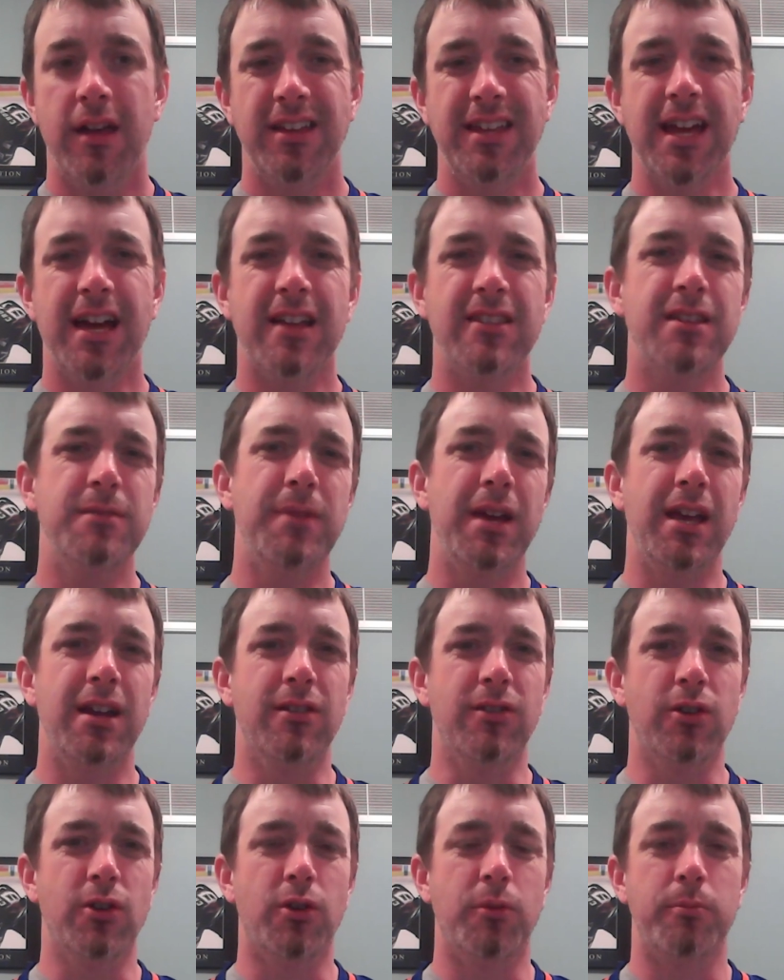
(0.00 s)
Yeah, they made
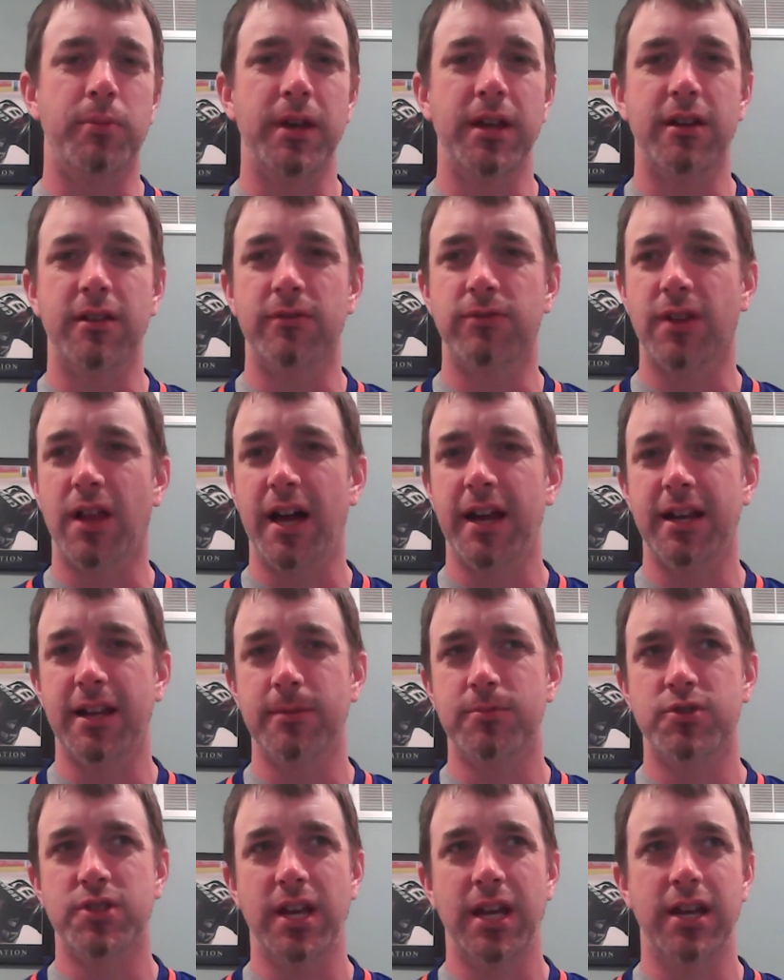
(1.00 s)
a little bit of
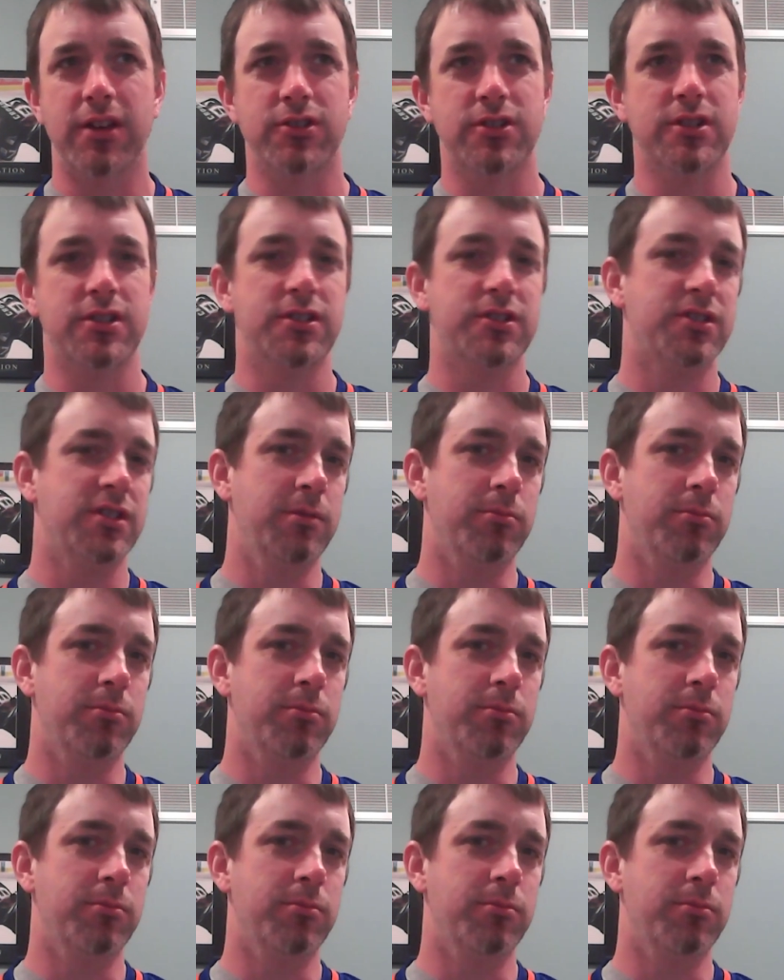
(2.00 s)
lineup changes.